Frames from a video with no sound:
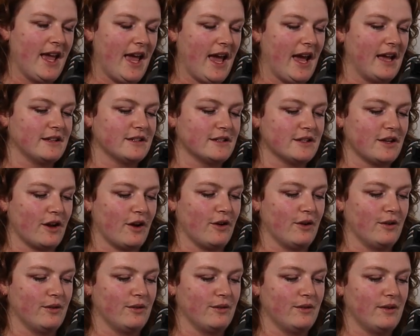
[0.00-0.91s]
And
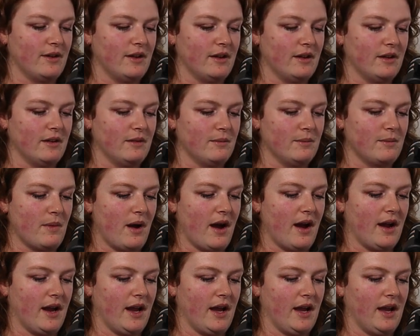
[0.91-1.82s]
so
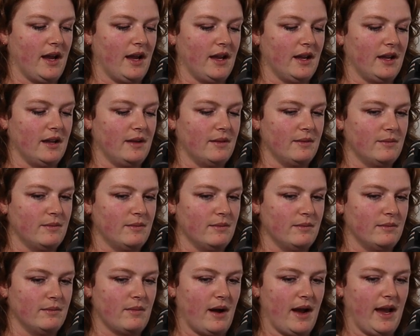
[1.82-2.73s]
my
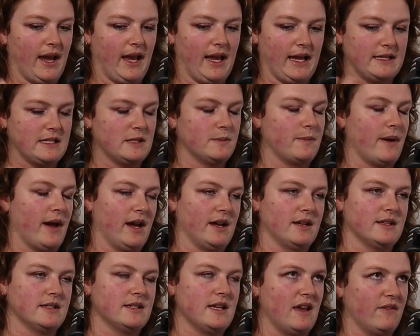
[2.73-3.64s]

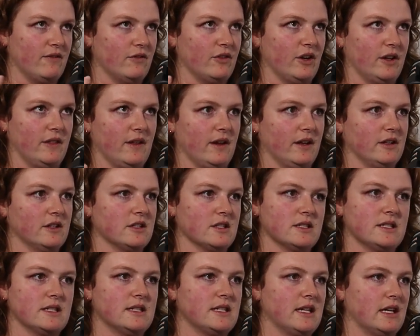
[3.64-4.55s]
headspace, everything
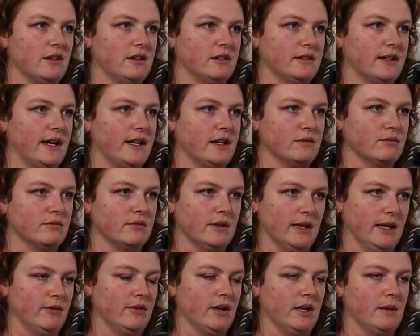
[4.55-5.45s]
just deteriorated
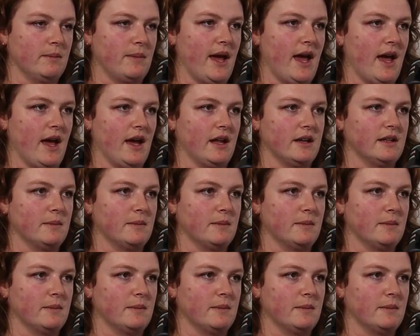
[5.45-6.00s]
really, really bad.